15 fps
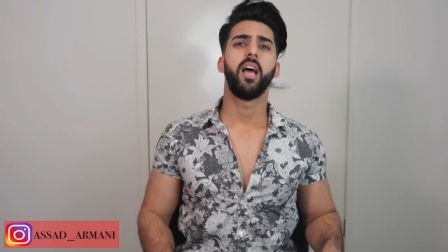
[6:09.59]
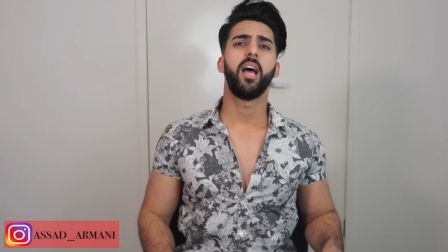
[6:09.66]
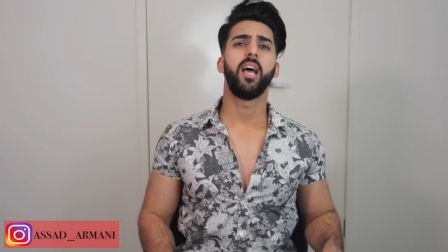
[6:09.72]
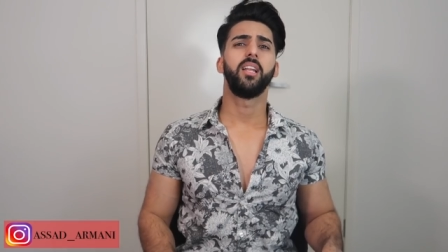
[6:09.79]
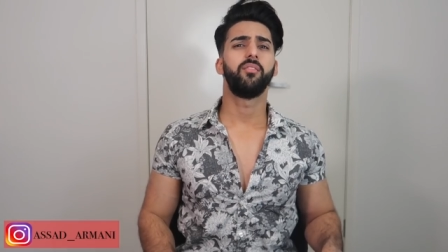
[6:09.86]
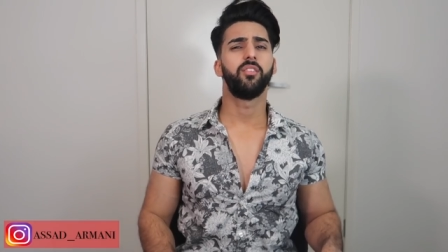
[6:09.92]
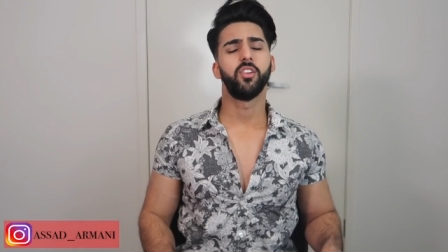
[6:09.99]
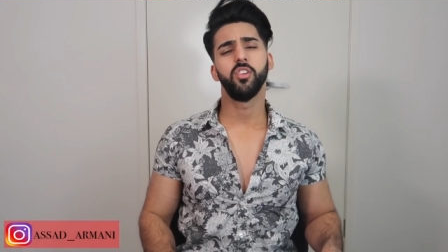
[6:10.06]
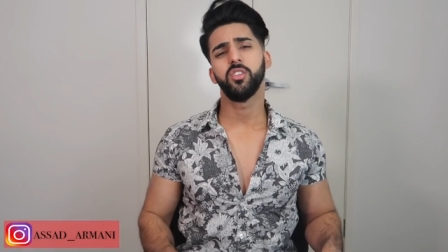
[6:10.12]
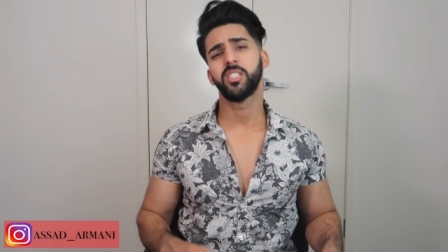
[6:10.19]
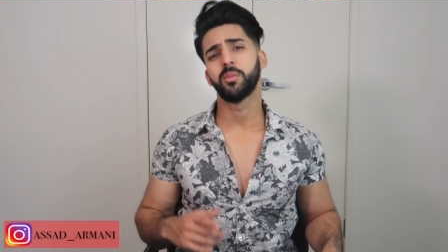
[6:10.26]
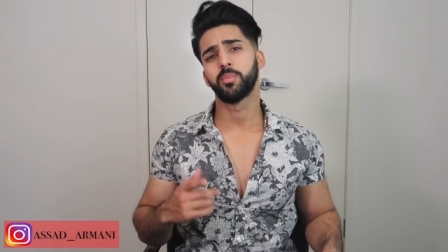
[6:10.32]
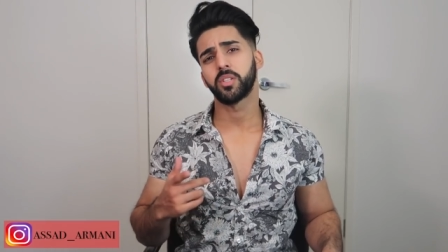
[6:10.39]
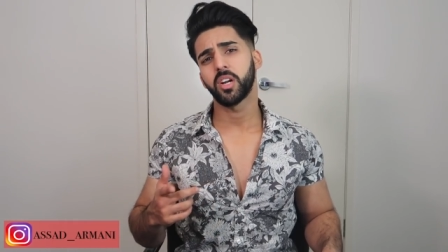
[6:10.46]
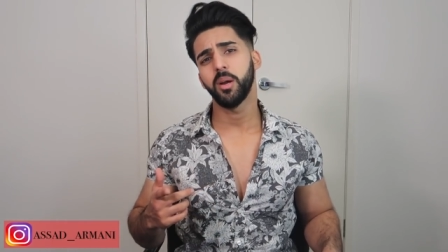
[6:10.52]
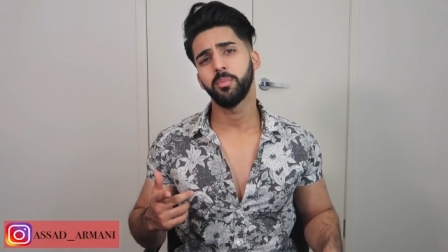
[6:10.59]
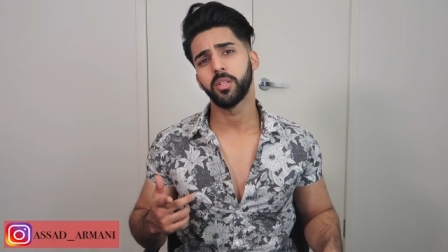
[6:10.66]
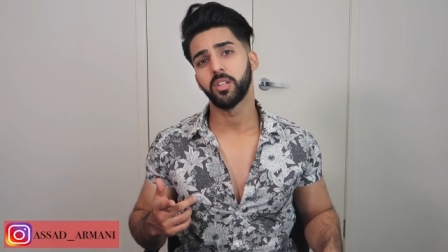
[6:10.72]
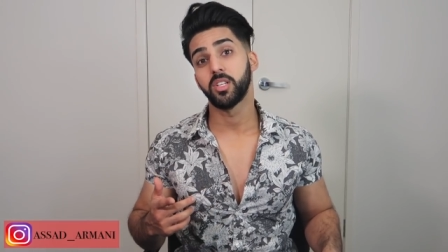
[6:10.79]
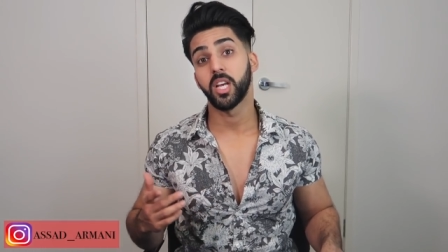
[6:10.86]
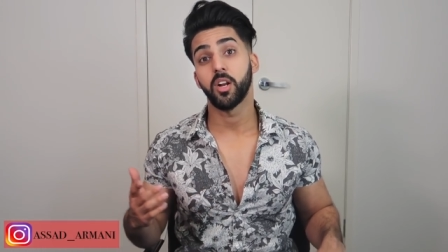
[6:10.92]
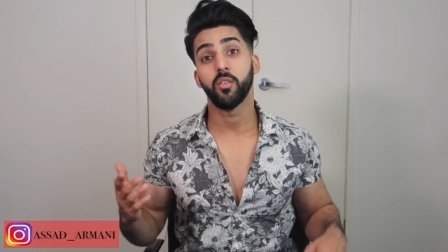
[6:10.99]
And if you're new, subscribe
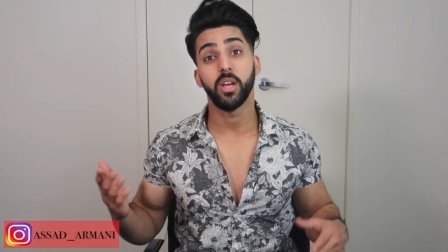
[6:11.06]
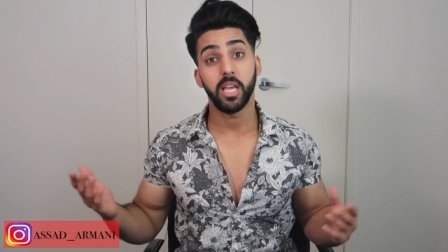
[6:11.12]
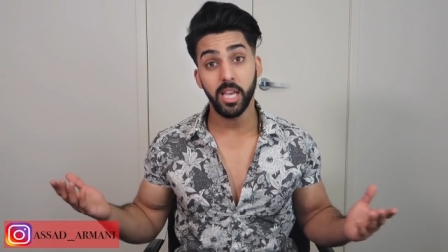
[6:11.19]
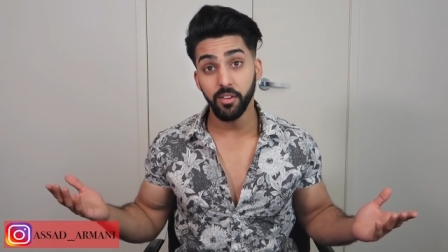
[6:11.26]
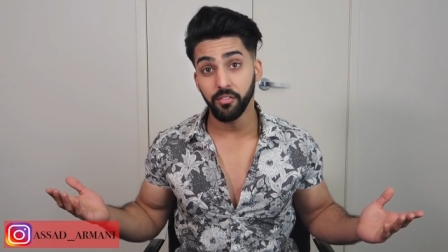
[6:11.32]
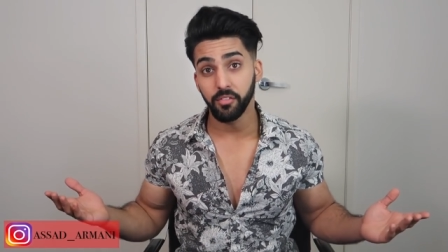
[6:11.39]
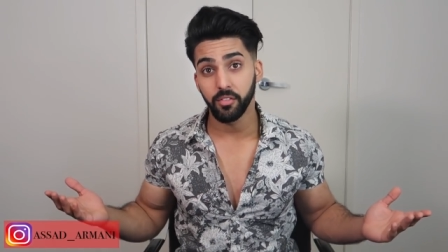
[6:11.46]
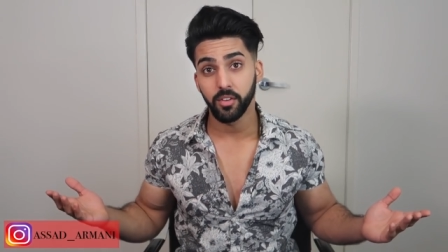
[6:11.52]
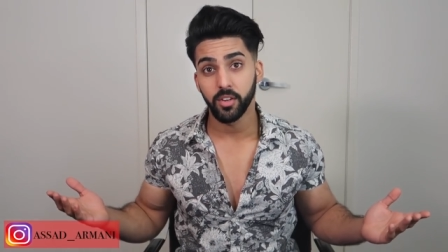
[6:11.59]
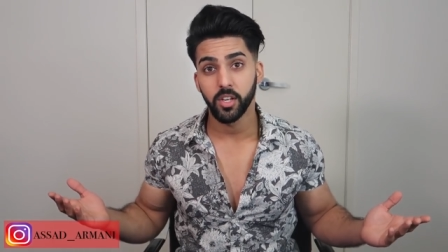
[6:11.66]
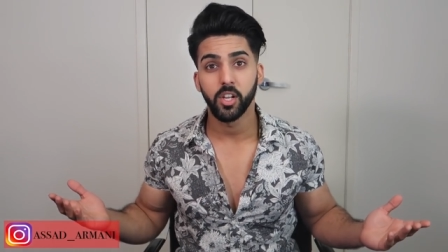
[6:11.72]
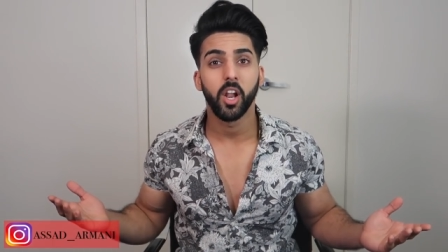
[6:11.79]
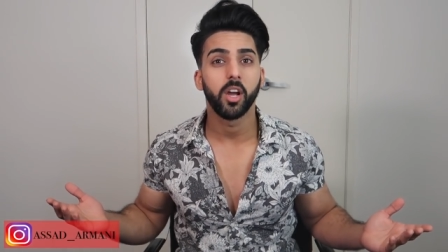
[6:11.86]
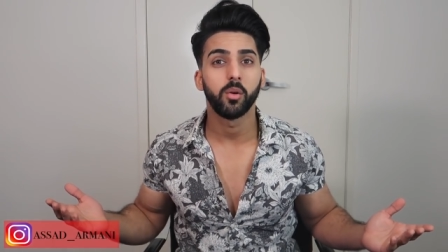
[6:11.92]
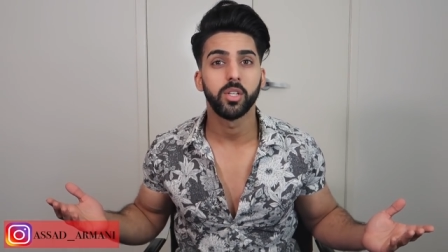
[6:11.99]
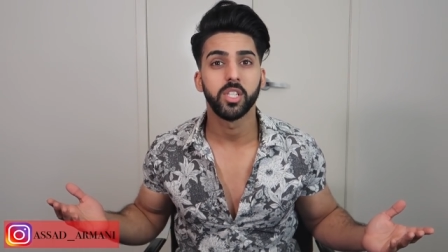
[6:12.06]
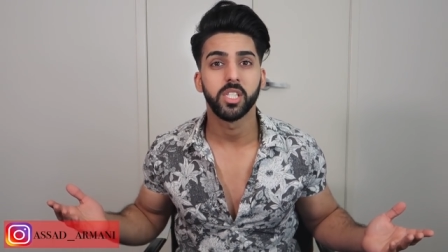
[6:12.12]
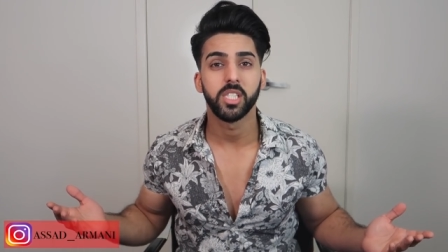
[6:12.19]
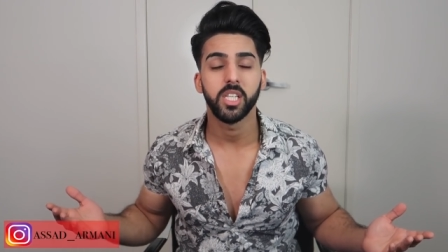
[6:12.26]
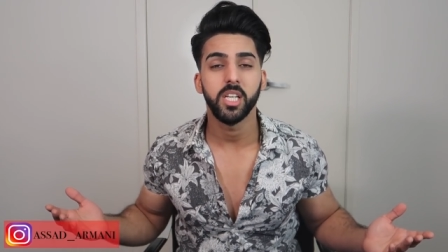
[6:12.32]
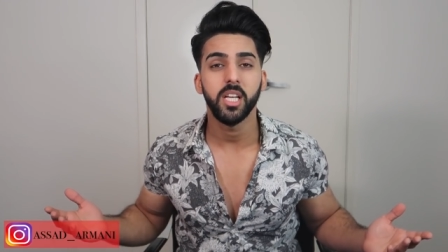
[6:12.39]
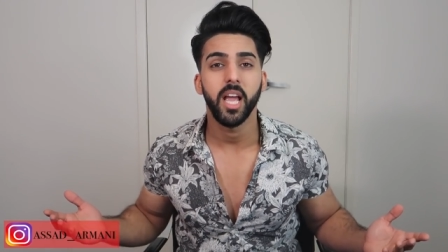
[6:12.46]
to the channel if you like what you
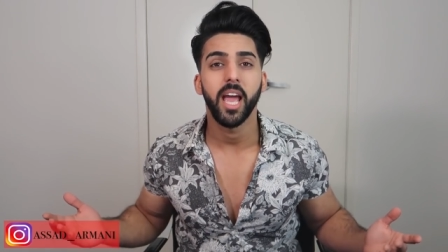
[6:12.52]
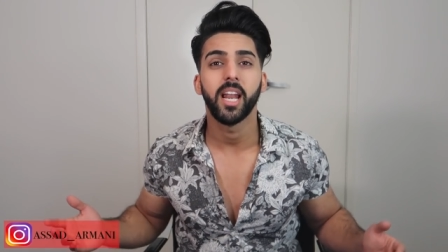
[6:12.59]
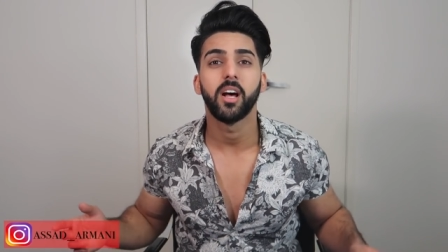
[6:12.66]
see.